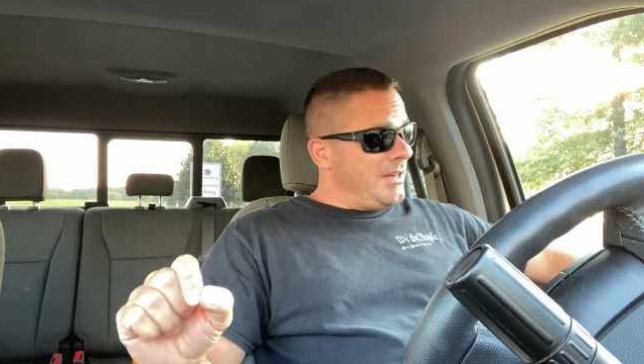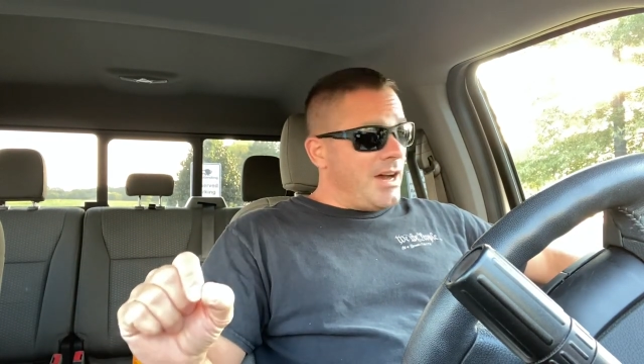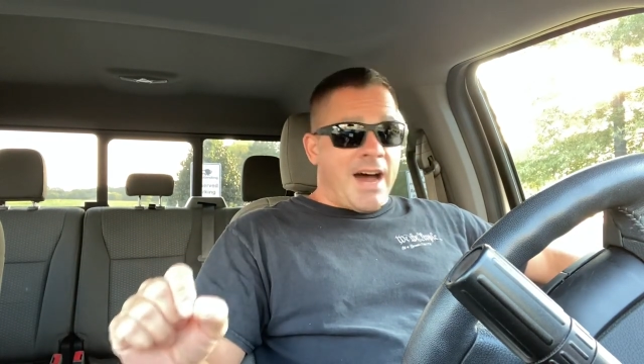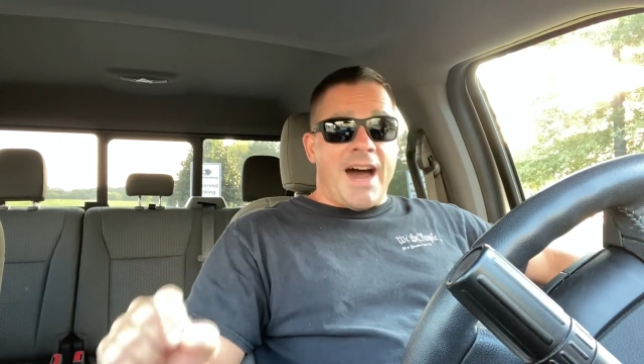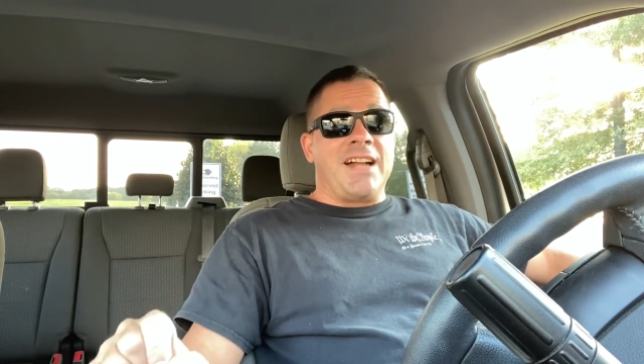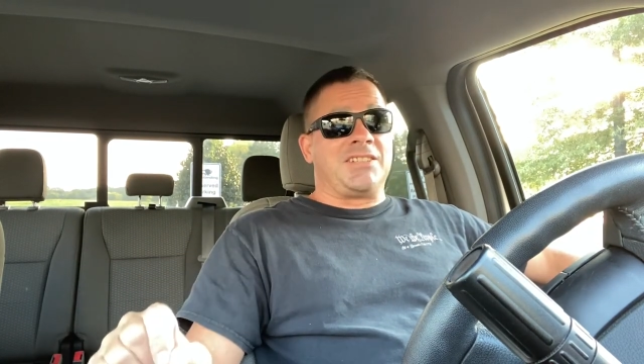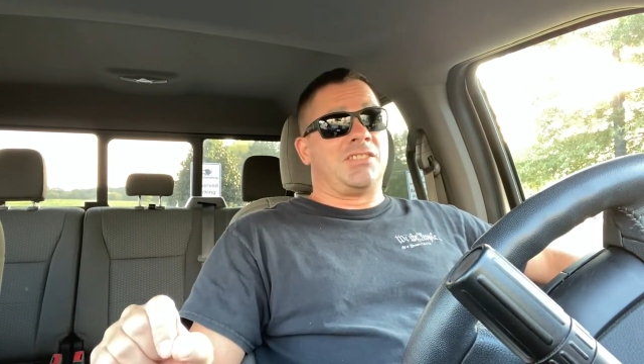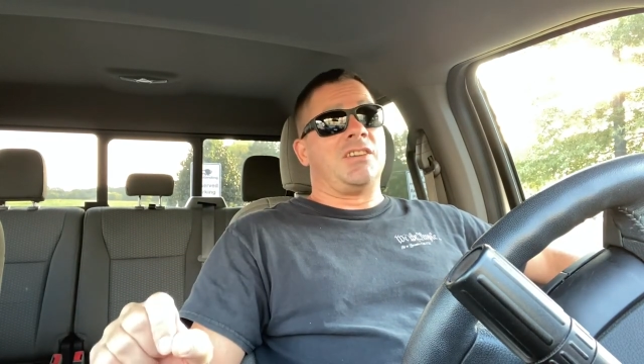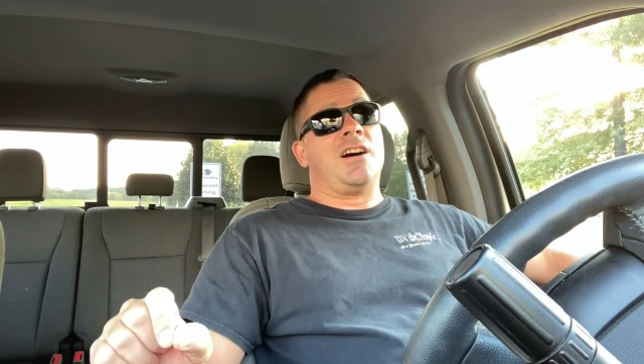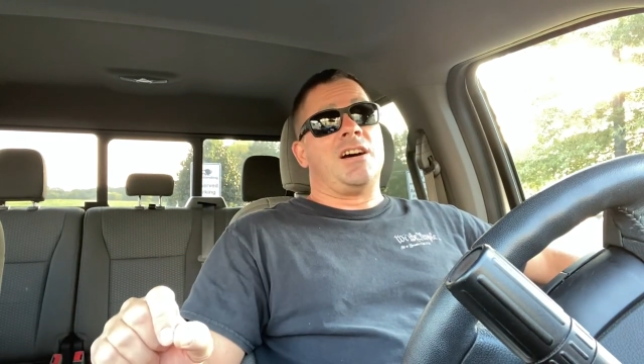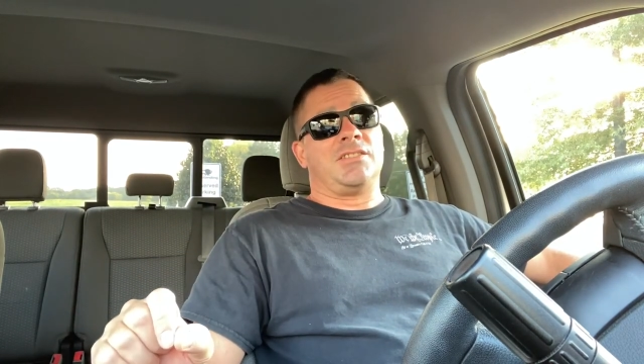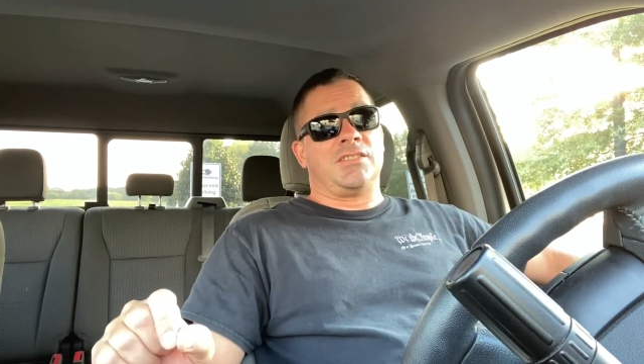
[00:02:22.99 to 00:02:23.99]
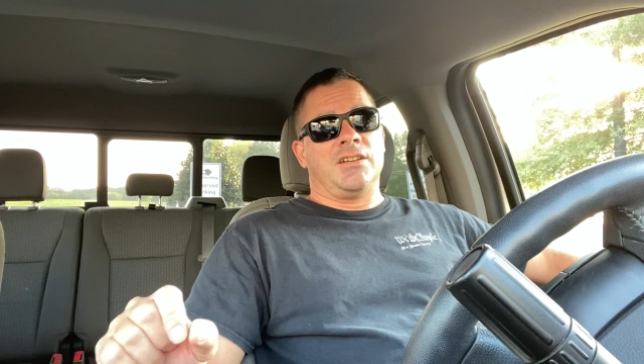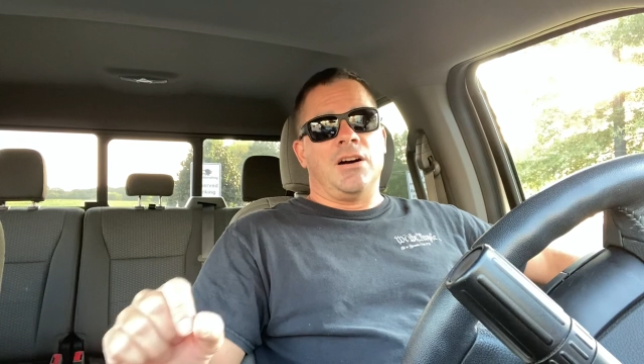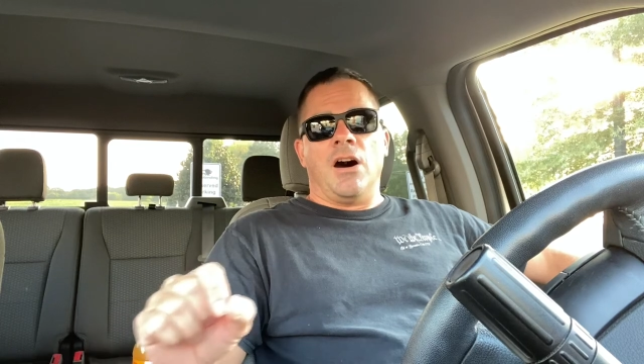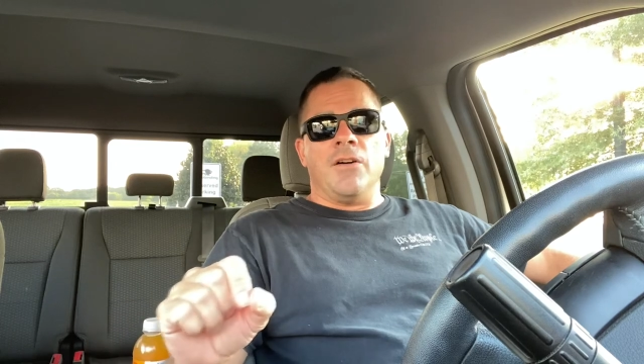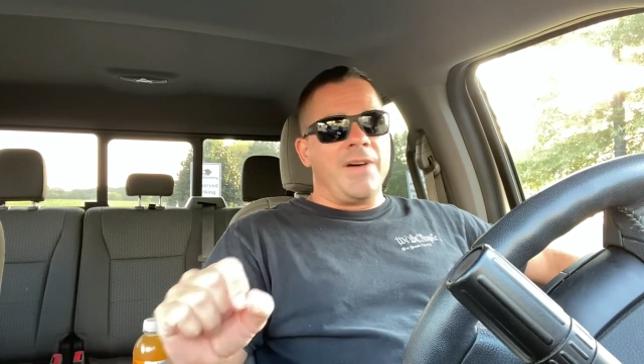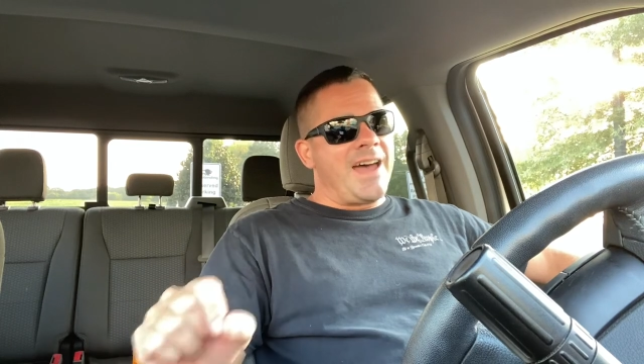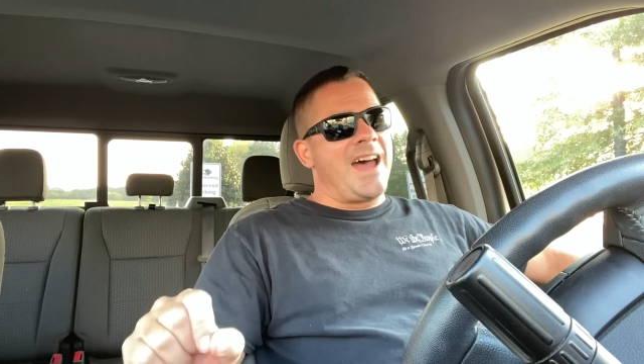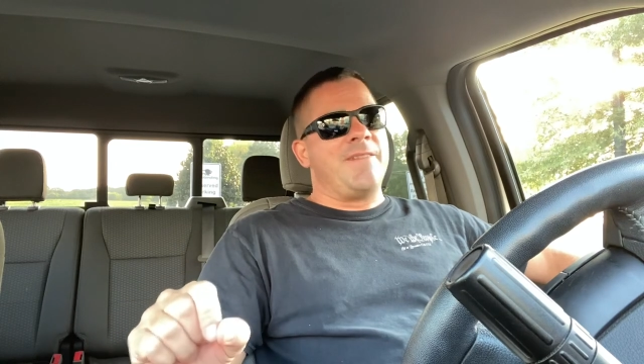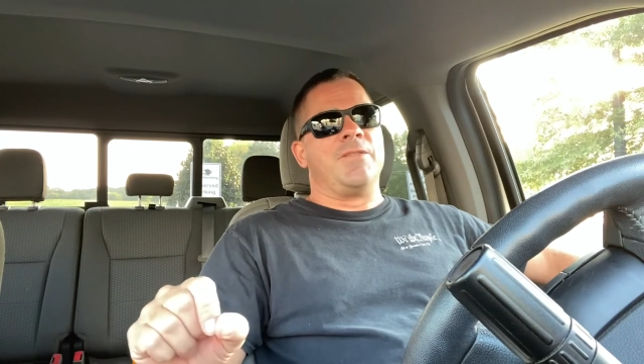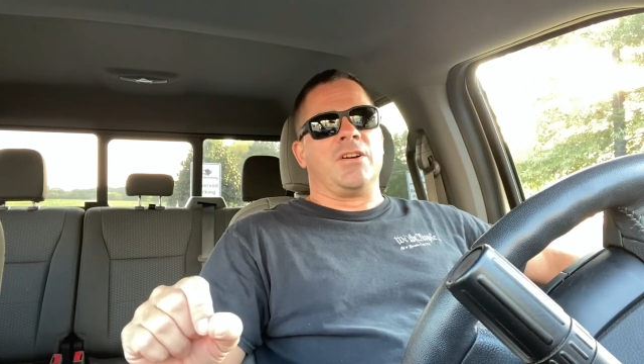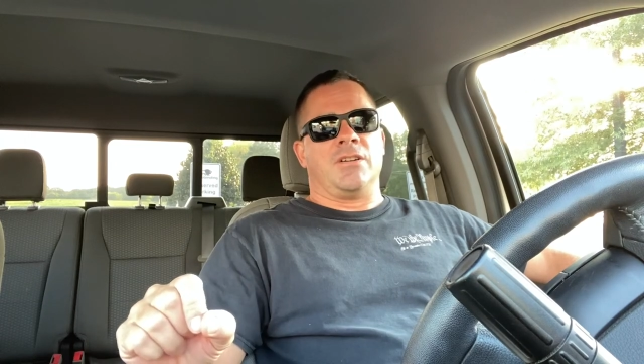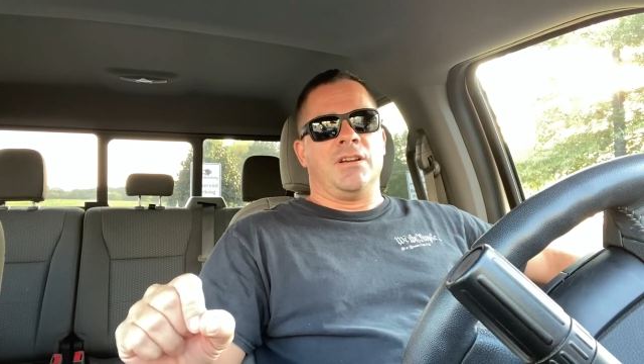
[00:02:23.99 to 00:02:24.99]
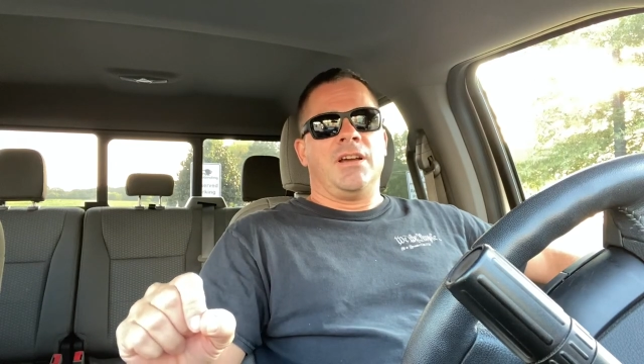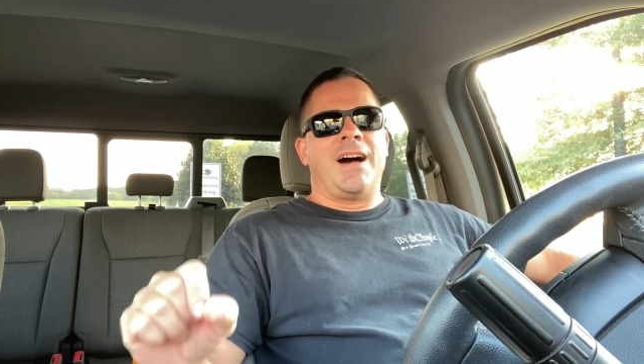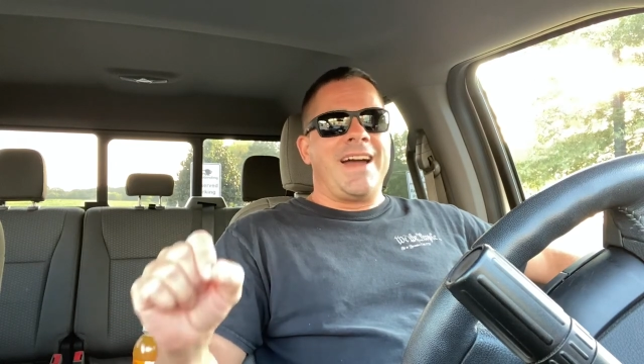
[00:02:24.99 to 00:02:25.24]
hot sauce of ever